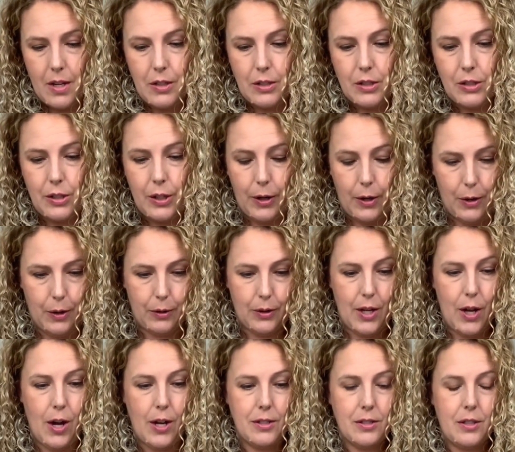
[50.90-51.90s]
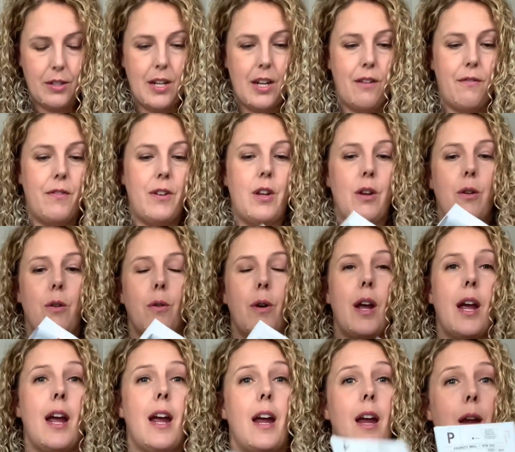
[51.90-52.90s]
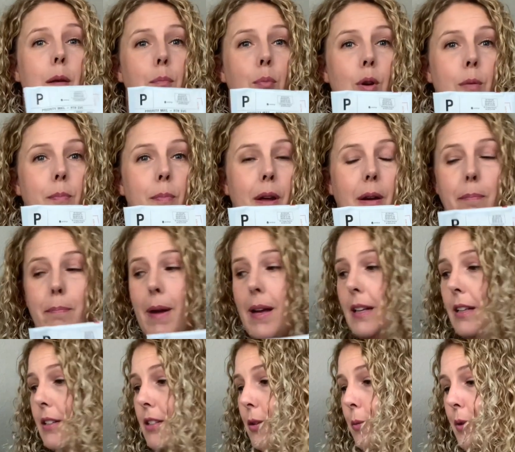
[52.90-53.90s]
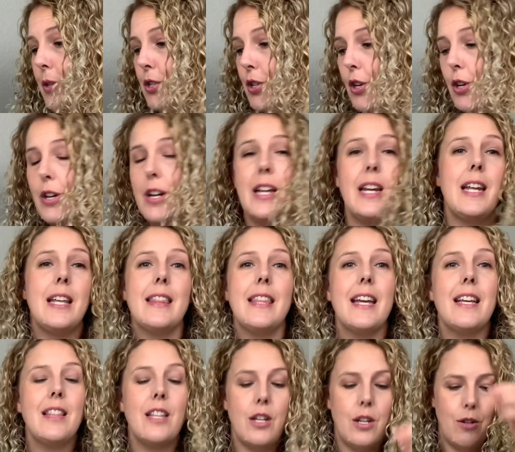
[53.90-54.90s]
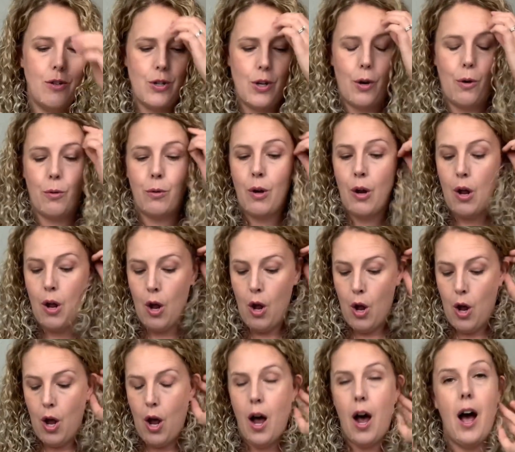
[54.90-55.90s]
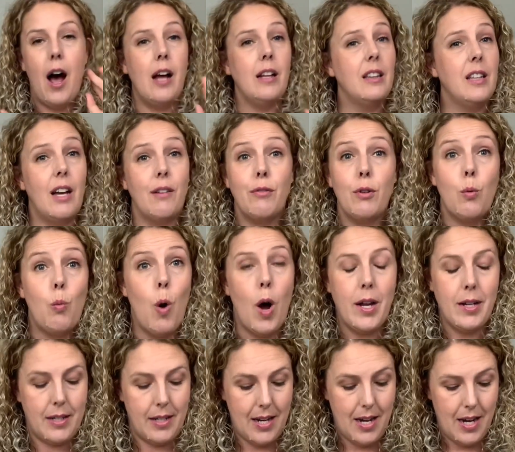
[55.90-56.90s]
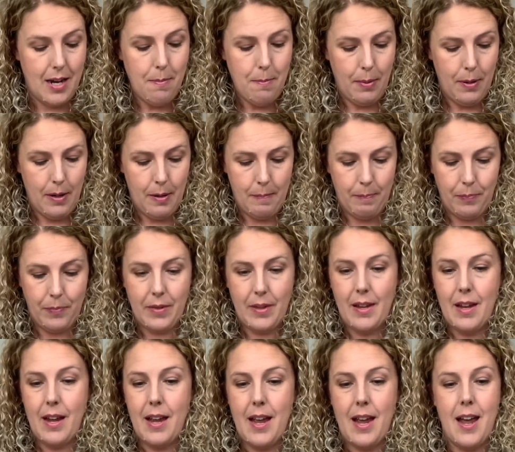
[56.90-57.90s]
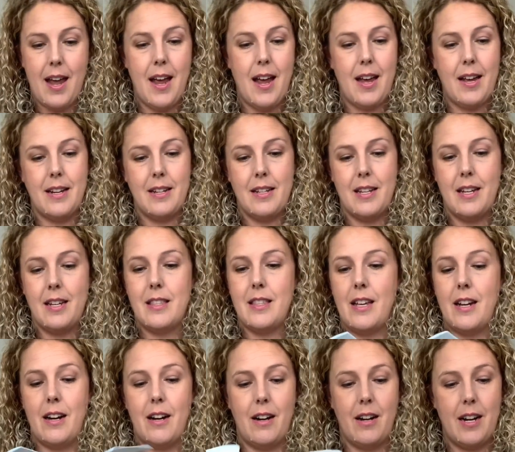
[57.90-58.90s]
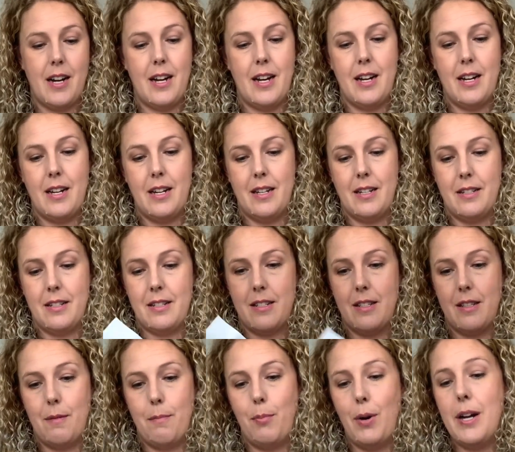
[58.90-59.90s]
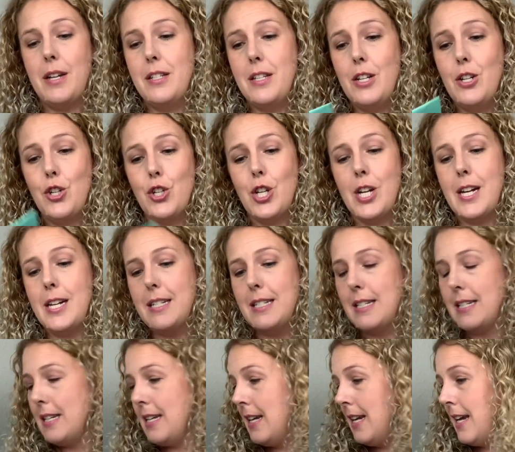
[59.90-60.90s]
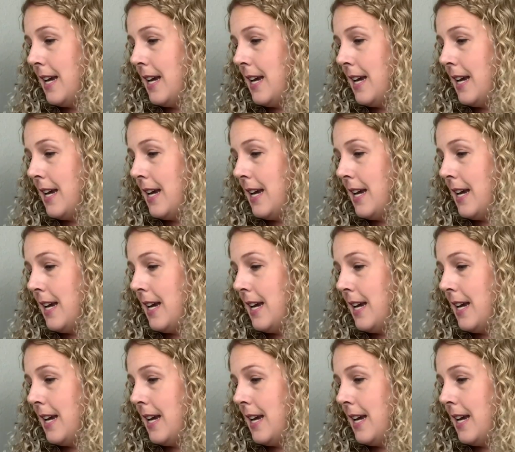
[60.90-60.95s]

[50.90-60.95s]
So they also give you a prepaid mailer to return anything that you don't love or want to keep. And there is the pricing sheet.